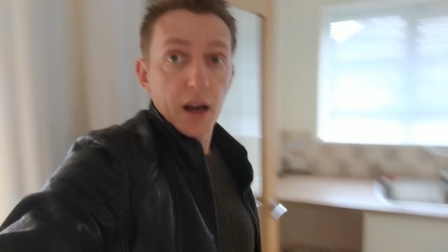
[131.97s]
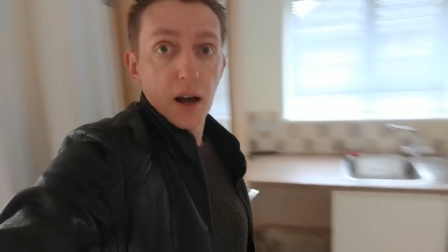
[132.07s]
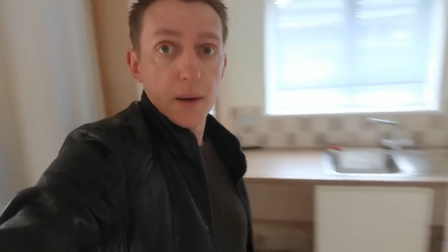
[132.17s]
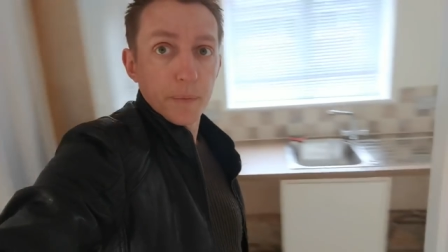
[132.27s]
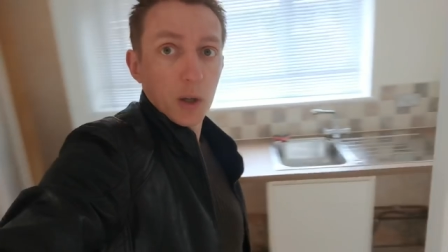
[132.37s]

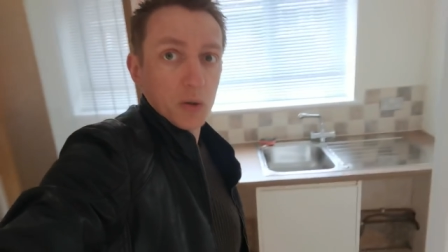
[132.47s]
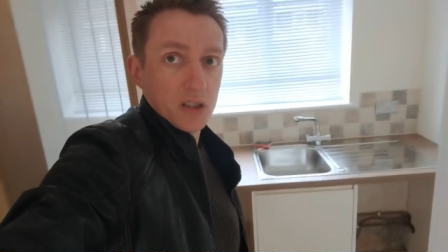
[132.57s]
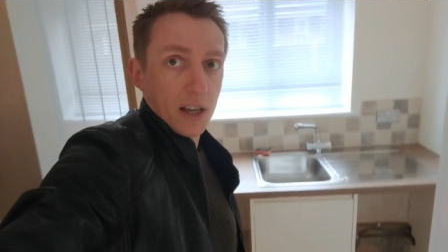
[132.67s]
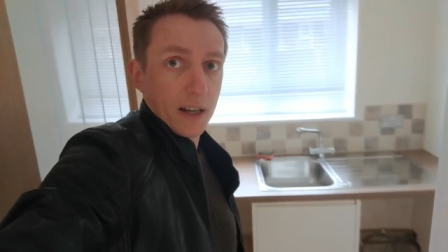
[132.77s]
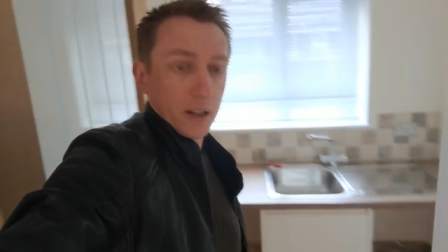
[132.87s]
Um, little
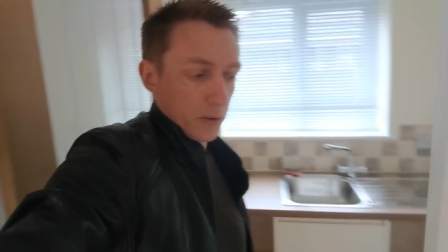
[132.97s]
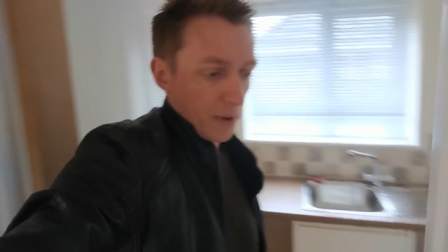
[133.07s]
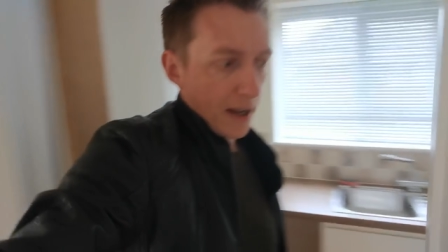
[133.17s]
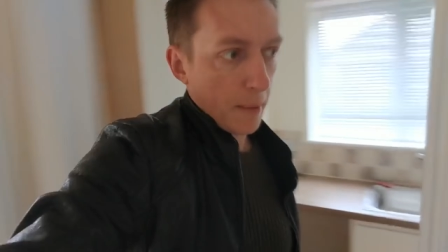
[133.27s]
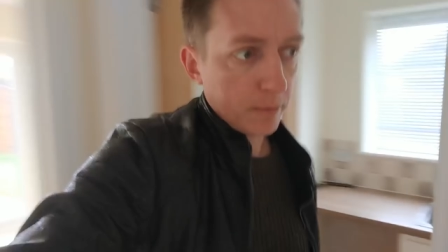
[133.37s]
sink and
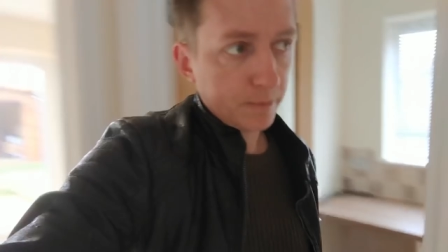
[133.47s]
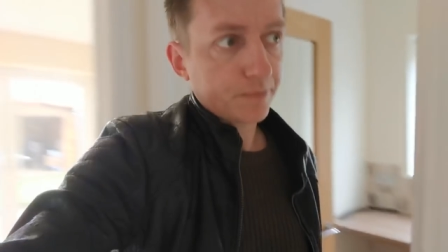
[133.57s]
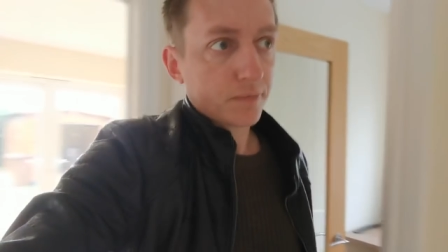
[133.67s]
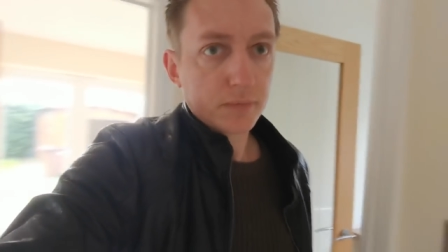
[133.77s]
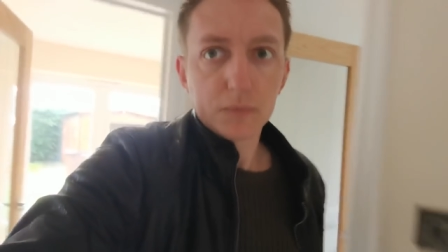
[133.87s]
all that.
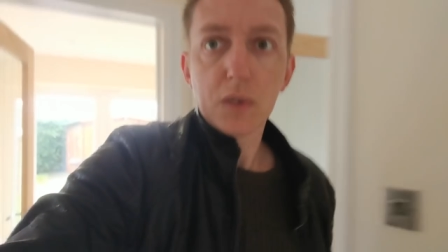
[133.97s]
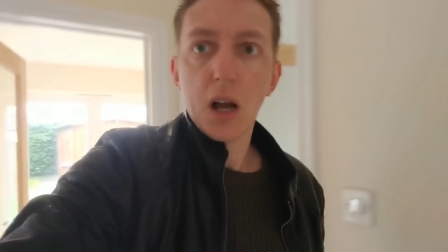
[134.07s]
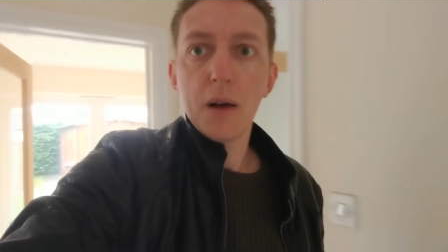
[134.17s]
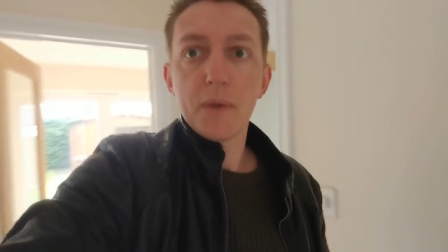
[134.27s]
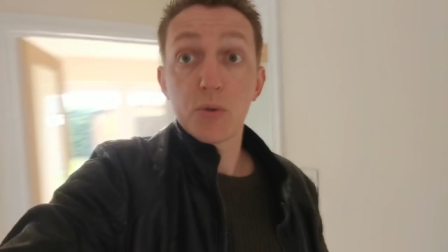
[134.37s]

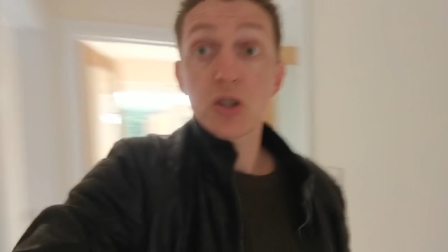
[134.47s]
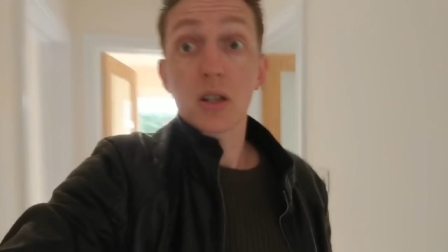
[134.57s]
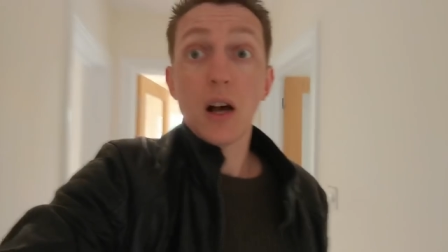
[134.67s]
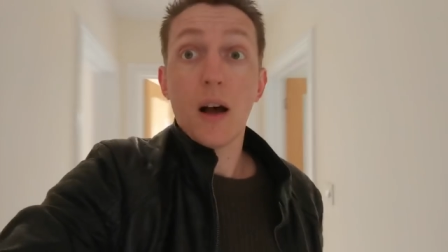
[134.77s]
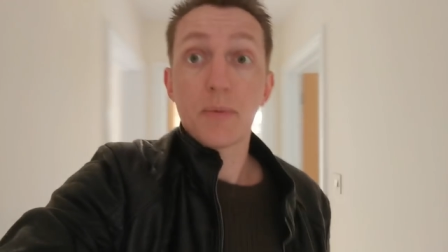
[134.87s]
And then we'll
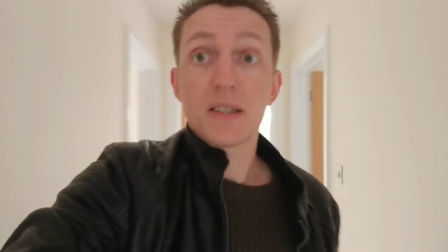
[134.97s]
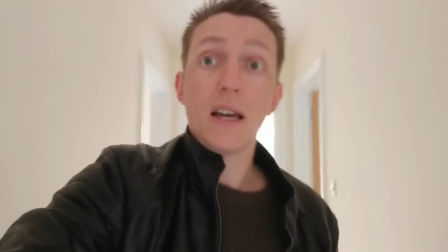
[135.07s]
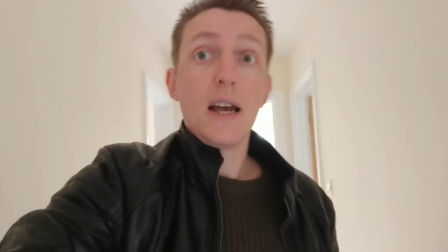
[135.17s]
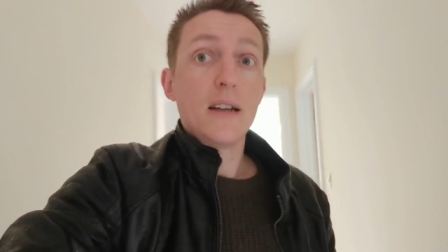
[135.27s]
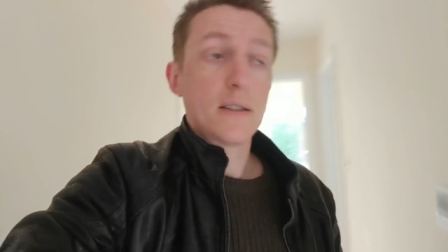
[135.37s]
just go
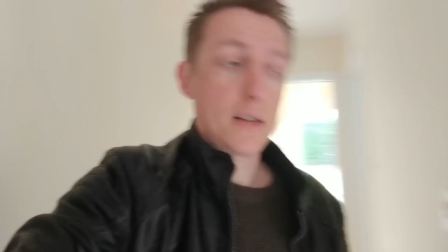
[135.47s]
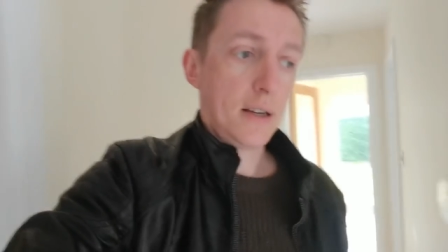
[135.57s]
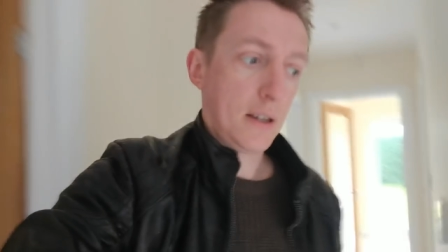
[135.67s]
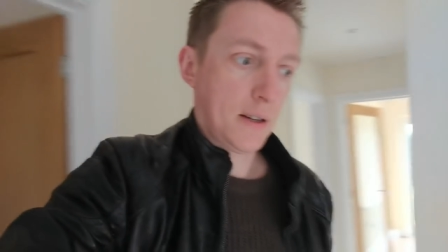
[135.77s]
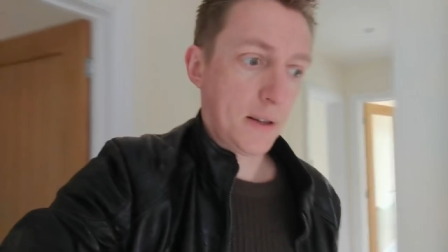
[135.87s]
upstairs,